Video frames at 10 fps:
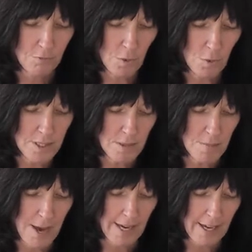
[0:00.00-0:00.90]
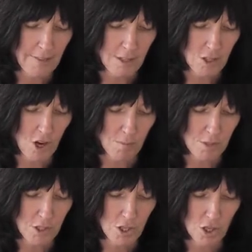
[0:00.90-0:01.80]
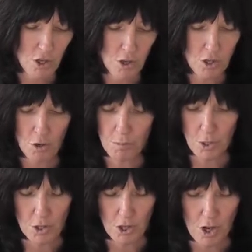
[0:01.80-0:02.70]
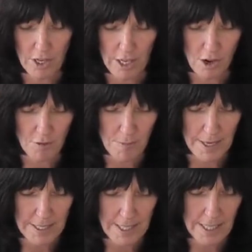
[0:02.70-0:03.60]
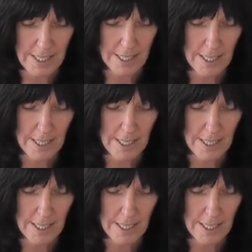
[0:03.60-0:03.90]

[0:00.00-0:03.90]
forwards and back at the top to secure it or put your locking off button.